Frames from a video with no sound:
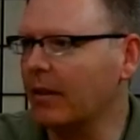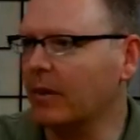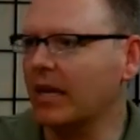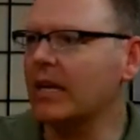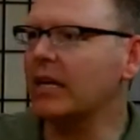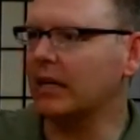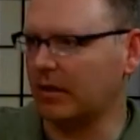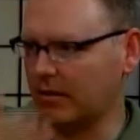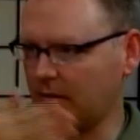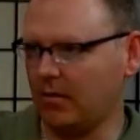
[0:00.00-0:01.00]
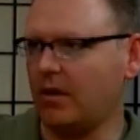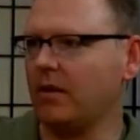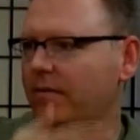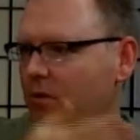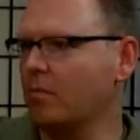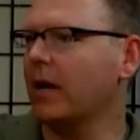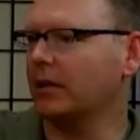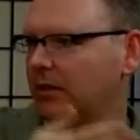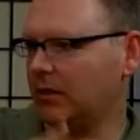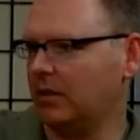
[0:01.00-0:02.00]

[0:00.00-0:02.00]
that need a few months.